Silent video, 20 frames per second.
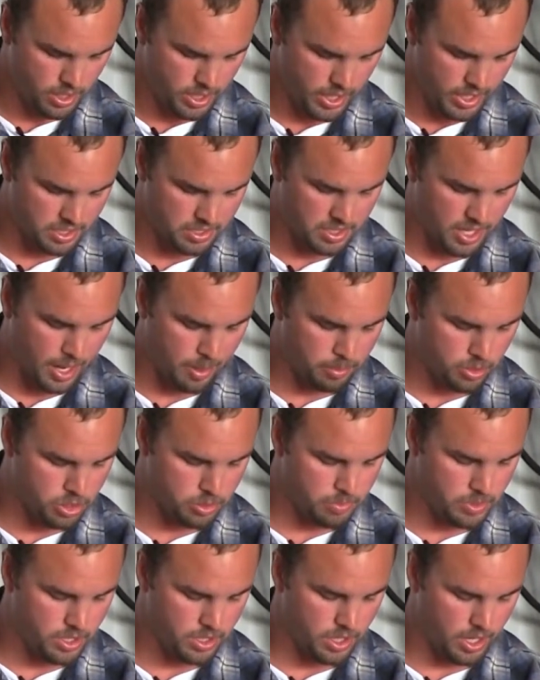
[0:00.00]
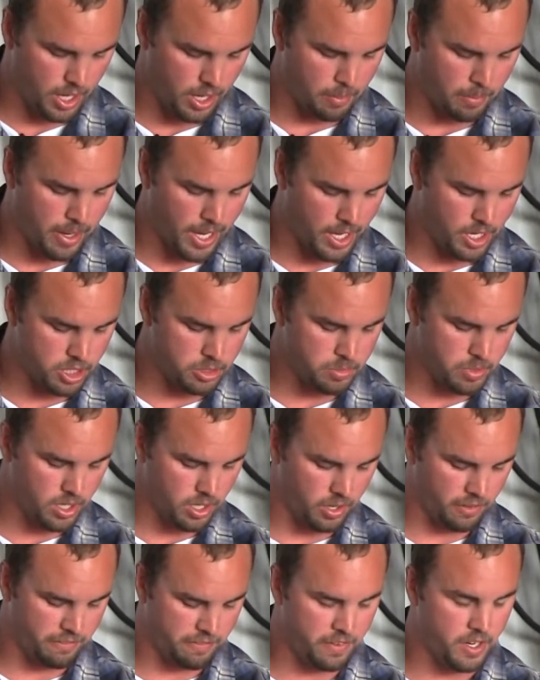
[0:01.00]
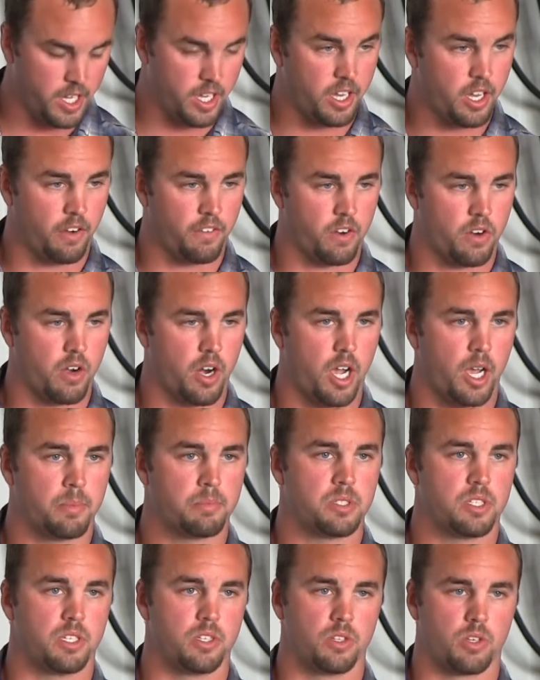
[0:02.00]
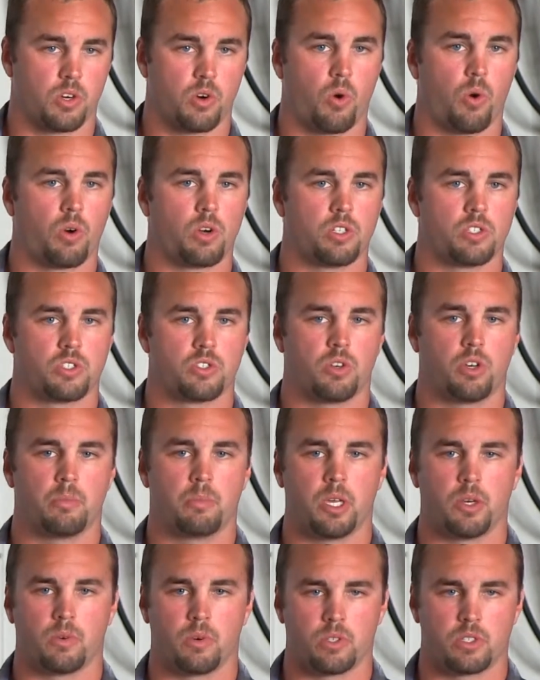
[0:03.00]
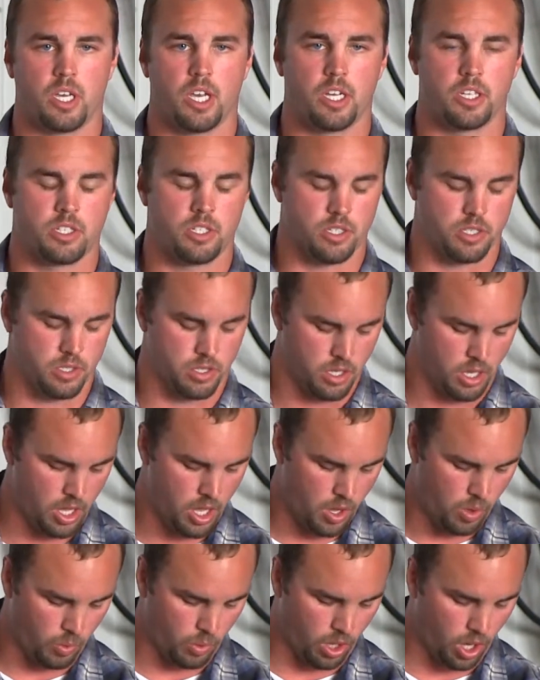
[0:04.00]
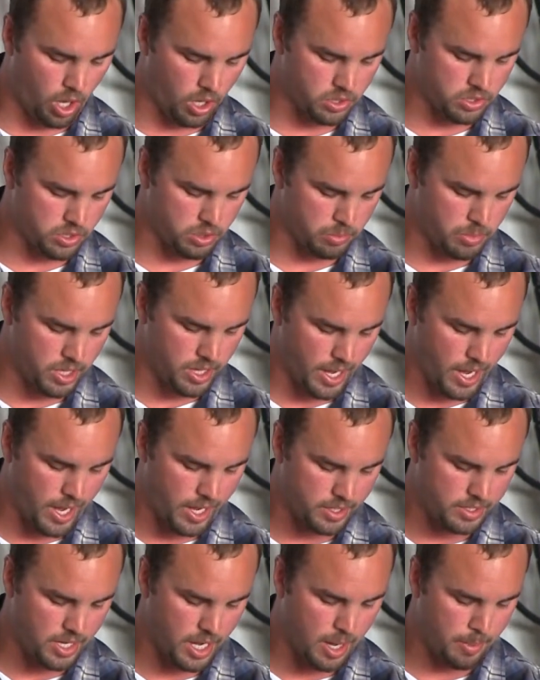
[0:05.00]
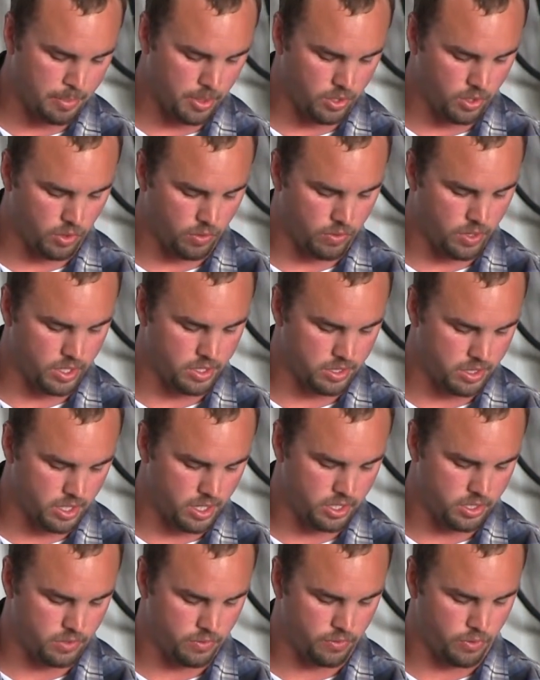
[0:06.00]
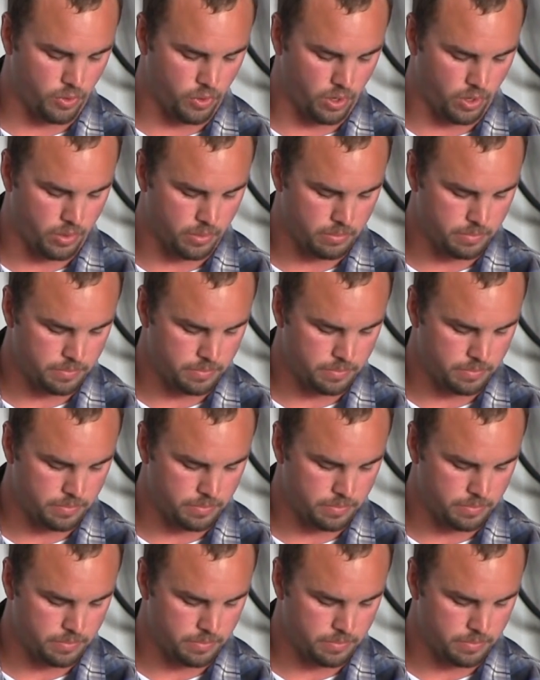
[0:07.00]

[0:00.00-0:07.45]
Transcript: Establishment and management of fitting cover crops into corn and soybean rotation will also be the hot topic over at Station 4.